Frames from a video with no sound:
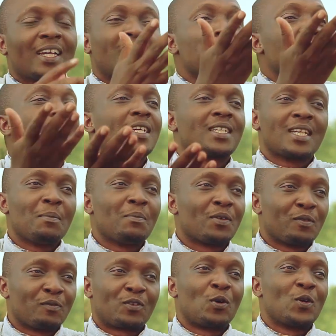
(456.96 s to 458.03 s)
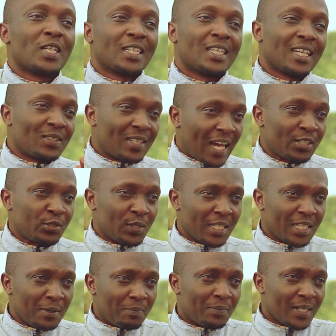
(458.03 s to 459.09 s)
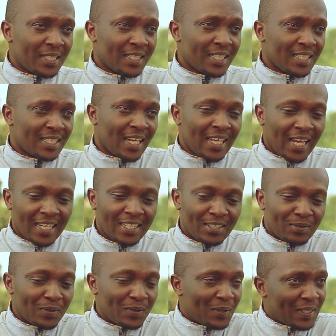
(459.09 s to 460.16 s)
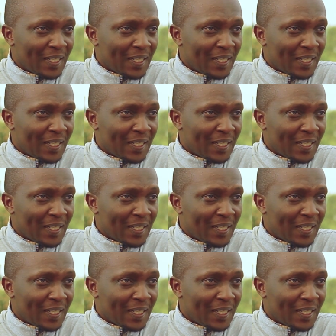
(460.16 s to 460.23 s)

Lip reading: Give me an example of content that actually depresses. I need to know